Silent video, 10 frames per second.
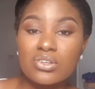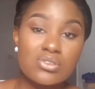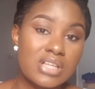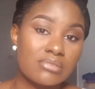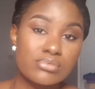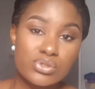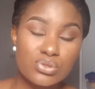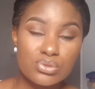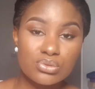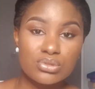Those are
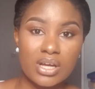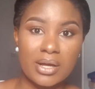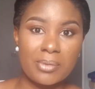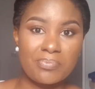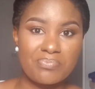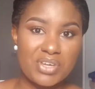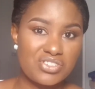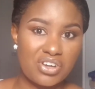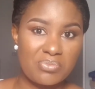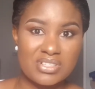two
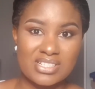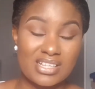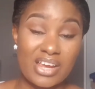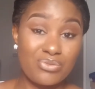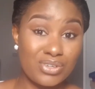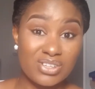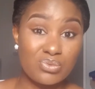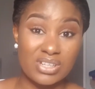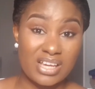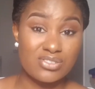major companies that I really
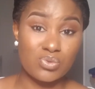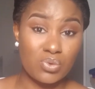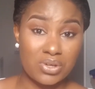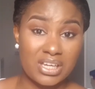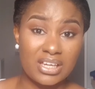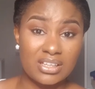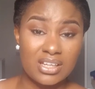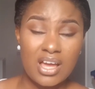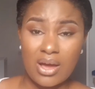would like to work in,